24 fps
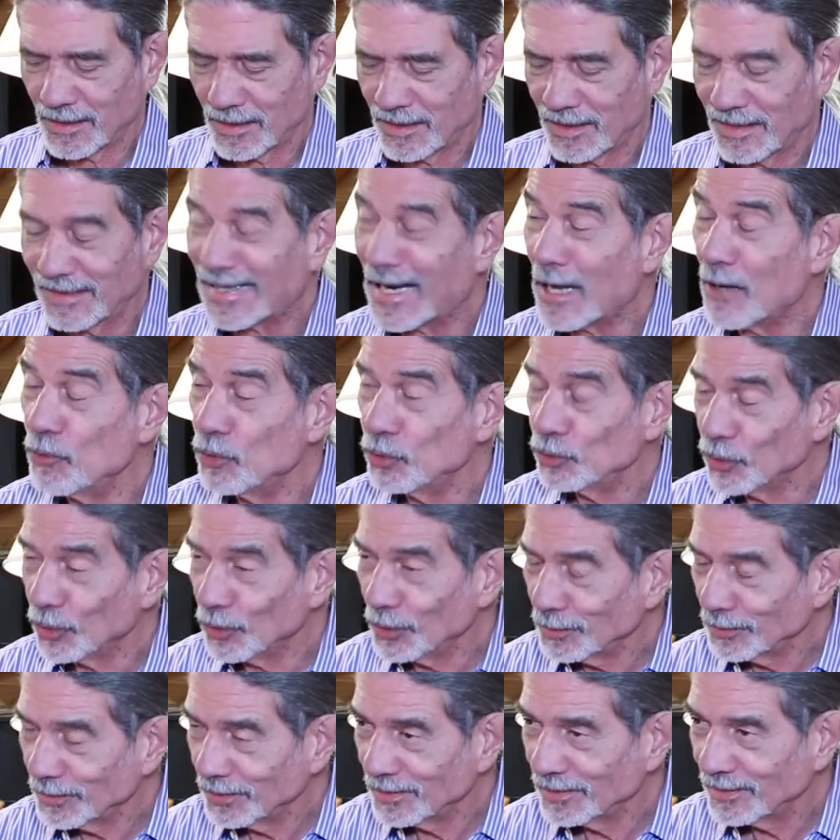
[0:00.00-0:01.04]

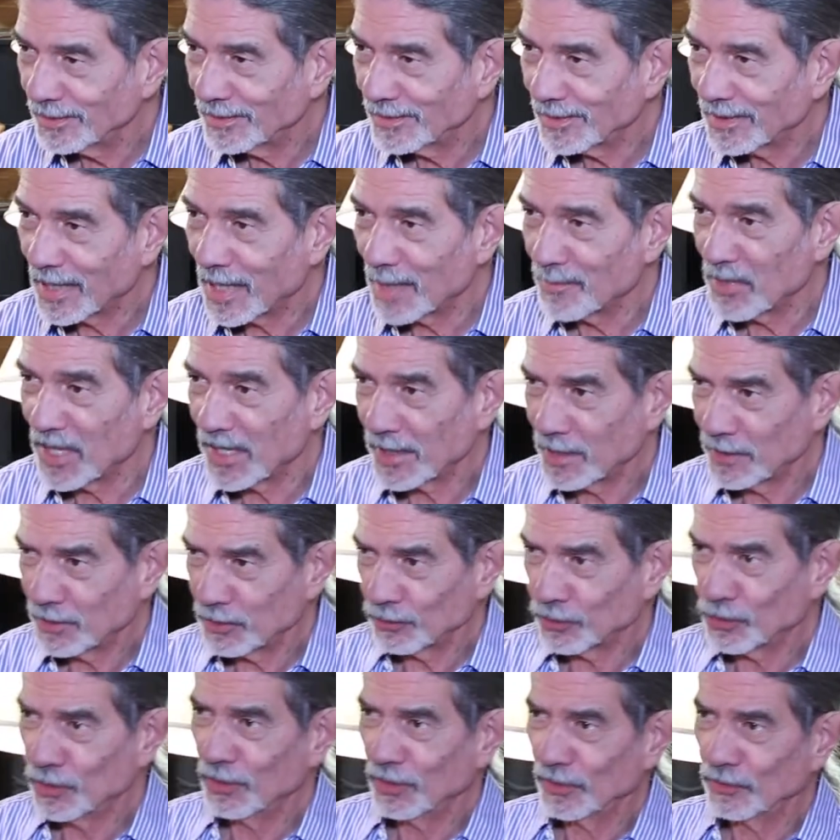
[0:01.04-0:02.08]
lauto,
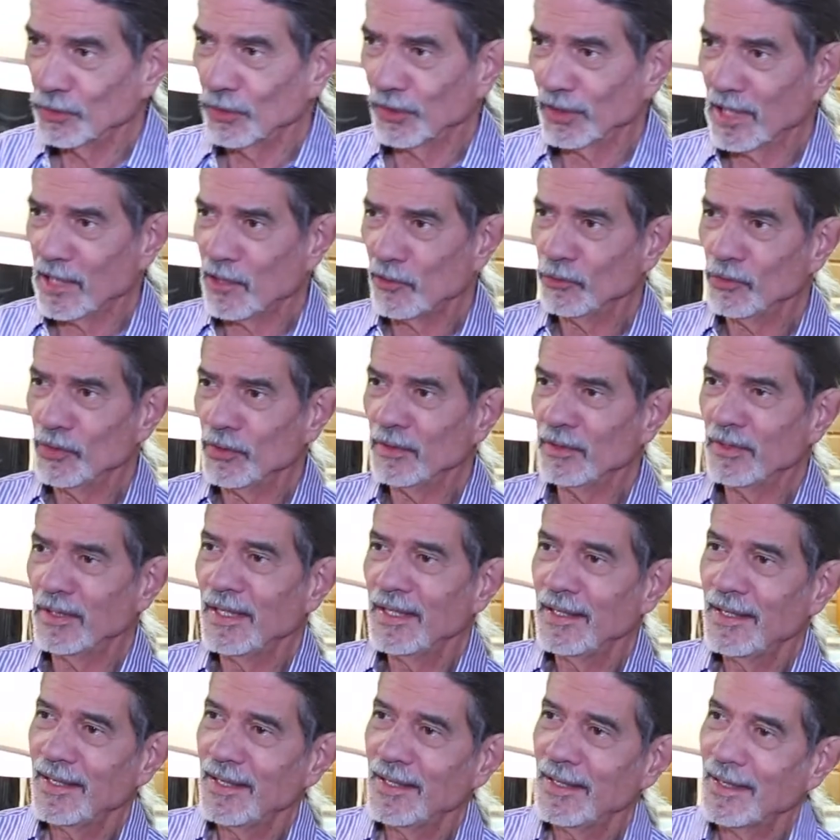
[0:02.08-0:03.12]
apparetito to lauto,
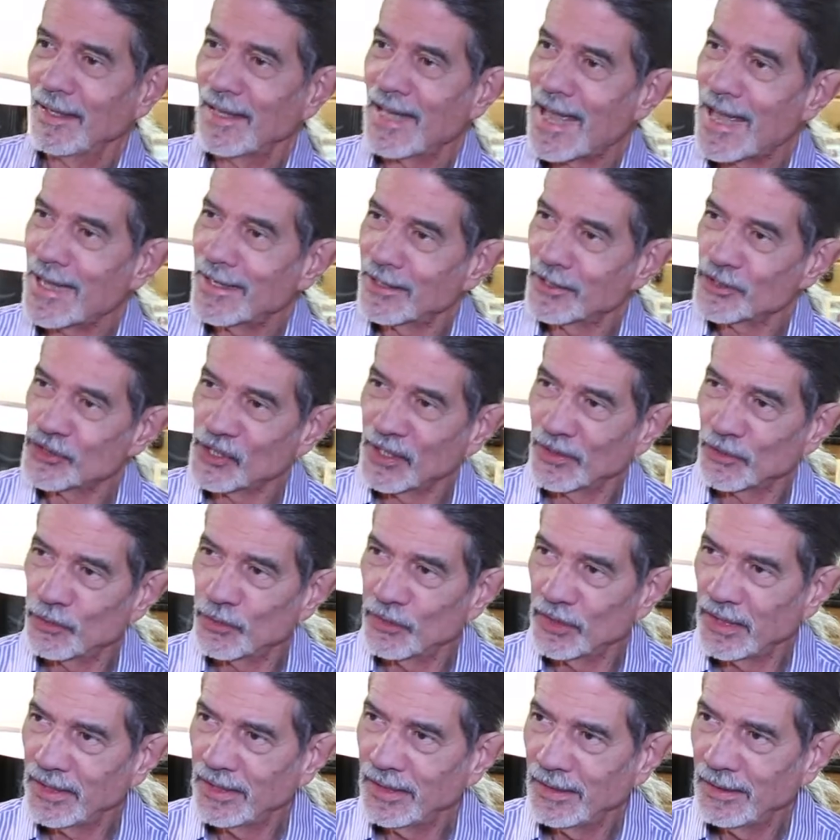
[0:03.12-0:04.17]
and a
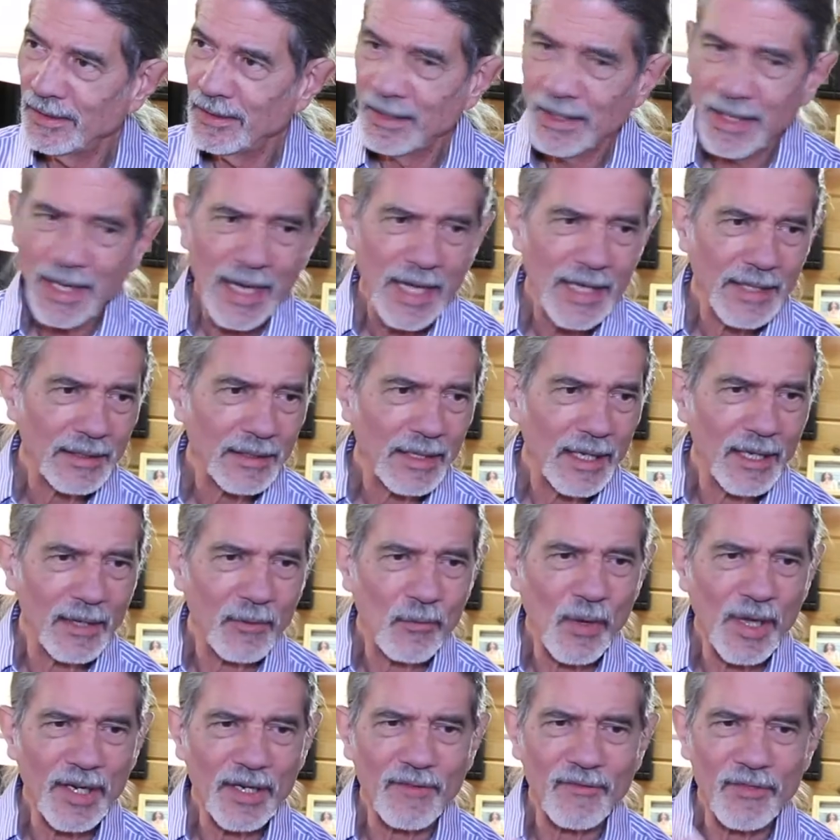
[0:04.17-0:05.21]
Santouri, and
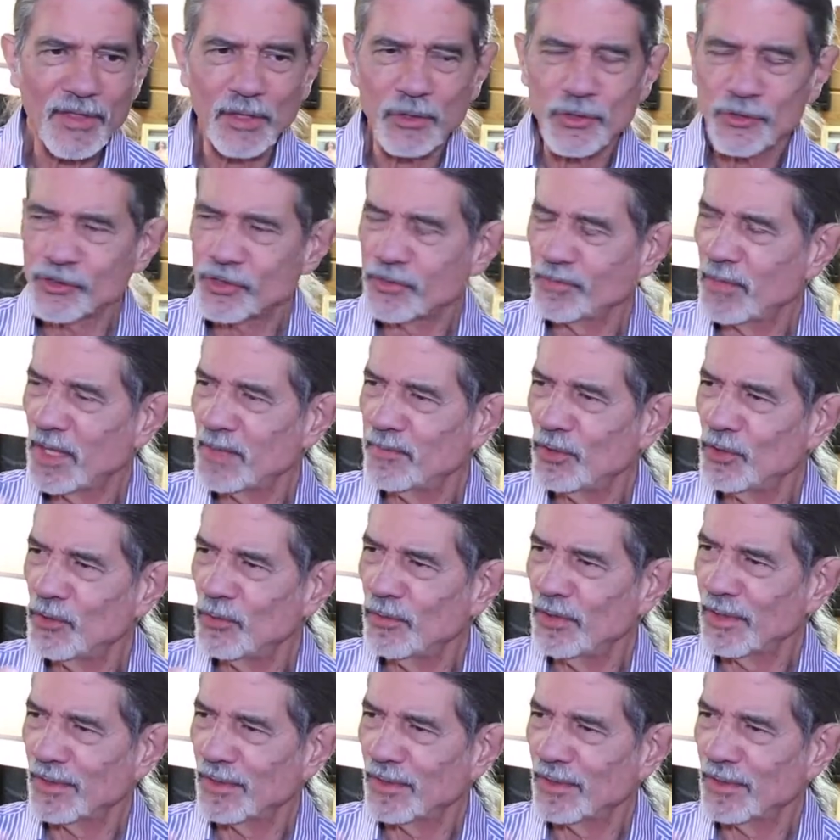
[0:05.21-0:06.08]
one of those people,